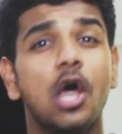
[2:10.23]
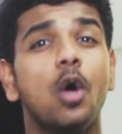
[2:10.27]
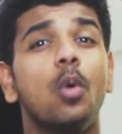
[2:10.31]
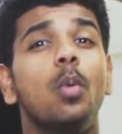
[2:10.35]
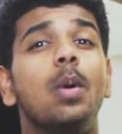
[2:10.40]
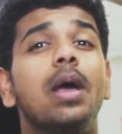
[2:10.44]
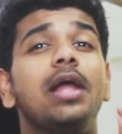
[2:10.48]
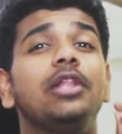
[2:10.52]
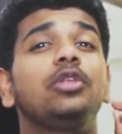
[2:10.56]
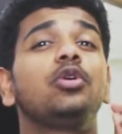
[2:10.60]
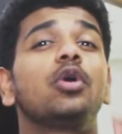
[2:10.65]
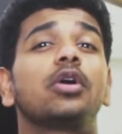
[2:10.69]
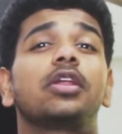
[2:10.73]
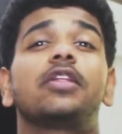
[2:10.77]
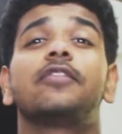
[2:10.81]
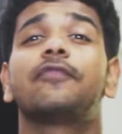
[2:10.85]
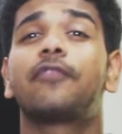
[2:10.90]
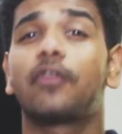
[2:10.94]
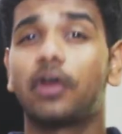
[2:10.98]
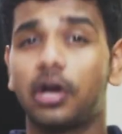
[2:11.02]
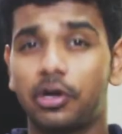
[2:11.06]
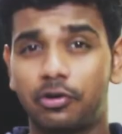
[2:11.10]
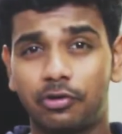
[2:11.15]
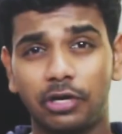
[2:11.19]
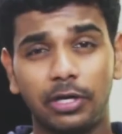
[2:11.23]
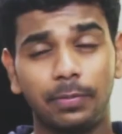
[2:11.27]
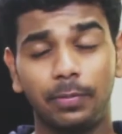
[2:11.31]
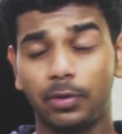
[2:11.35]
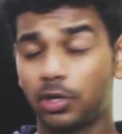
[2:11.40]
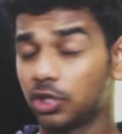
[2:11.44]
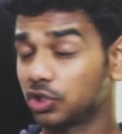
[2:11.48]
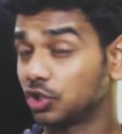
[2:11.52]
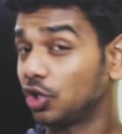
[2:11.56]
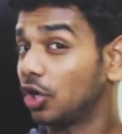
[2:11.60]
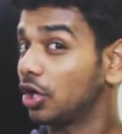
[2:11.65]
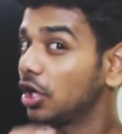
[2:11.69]
well, you're in for a treat
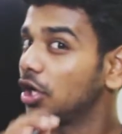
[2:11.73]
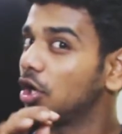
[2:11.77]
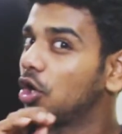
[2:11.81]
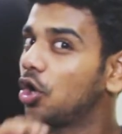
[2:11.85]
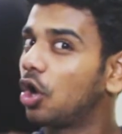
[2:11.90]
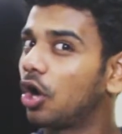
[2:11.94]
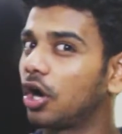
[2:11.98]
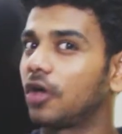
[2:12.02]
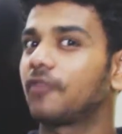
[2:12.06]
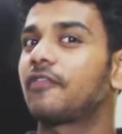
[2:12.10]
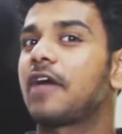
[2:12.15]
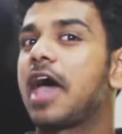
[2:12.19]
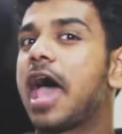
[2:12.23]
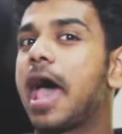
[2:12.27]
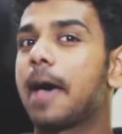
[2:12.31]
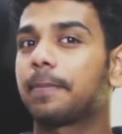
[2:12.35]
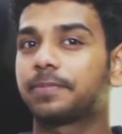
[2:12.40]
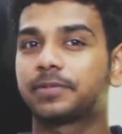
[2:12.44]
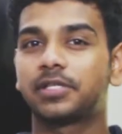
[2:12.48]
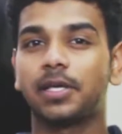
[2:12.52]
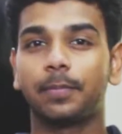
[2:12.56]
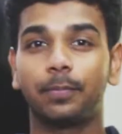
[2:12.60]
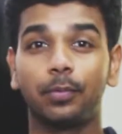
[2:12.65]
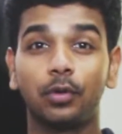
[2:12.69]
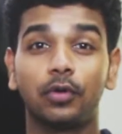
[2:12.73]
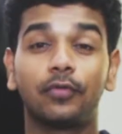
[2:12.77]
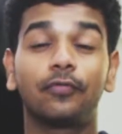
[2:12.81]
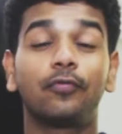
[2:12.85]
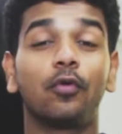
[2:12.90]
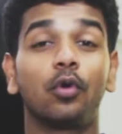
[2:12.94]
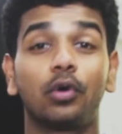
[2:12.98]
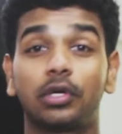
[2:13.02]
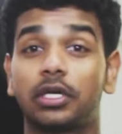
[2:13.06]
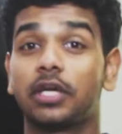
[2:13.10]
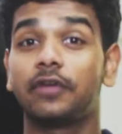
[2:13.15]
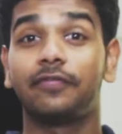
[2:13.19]
because not a lot of apps support
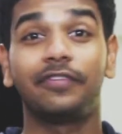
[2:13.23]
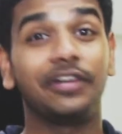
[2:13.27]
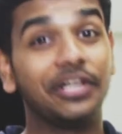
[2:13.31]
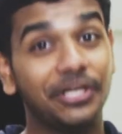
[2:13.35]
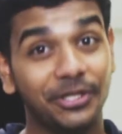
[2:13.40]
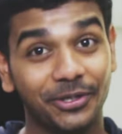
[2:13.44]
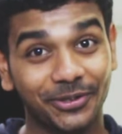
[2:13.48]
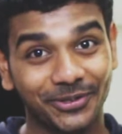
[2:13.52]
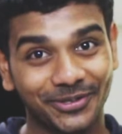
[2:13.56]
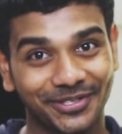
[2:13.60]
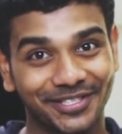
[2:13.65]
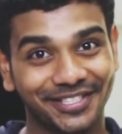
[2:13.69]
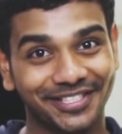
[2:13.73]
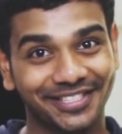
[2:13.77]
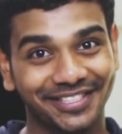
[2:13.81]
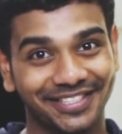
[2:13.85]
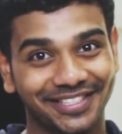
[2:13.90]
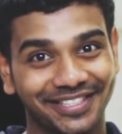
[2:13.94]
4K videos.